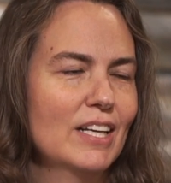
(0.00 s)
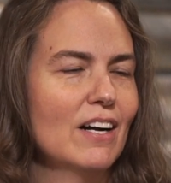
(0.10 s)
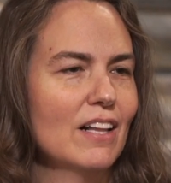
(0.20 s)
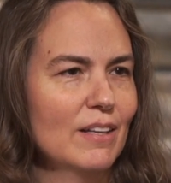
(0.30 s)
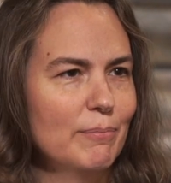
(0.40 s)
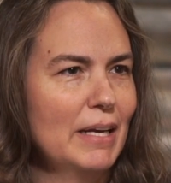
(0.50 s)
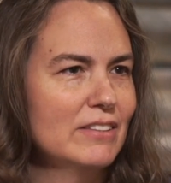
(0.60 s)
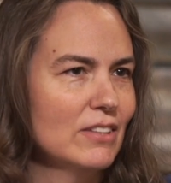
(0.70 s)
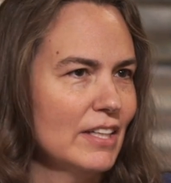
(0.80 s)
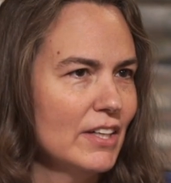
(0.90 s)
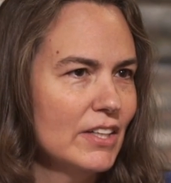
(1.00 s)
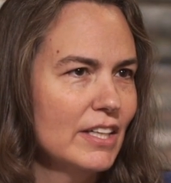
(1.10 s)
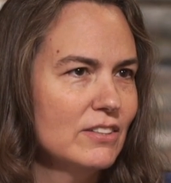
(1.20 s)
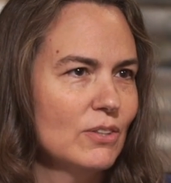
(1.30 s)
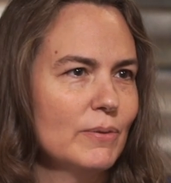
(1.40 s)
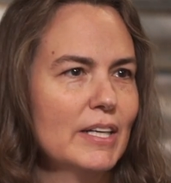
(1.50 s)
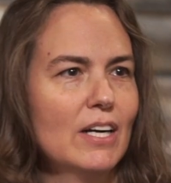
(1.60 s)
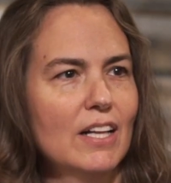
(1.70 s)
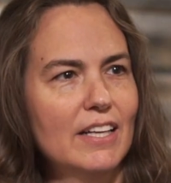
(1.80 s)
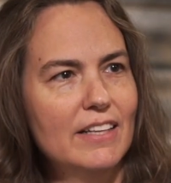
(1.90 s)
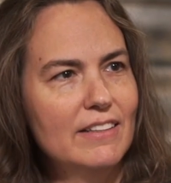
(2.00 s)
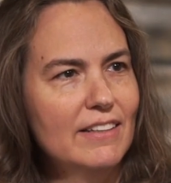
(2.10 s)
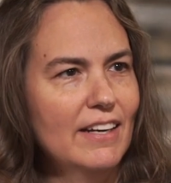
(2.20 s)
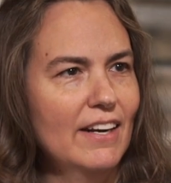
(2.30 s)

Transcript: call it mental illness, or we call it, you